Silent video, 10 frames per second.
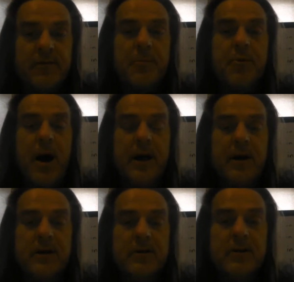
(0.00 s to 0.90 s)

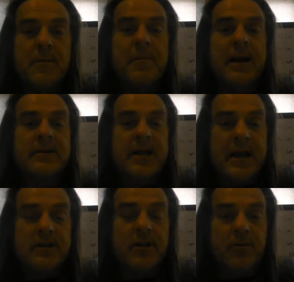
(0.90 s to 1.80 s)
products minus S
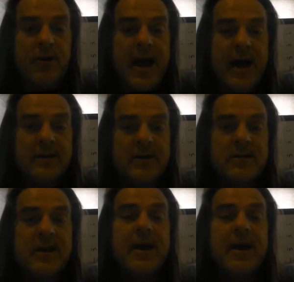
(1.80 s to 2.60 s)
of the reactants.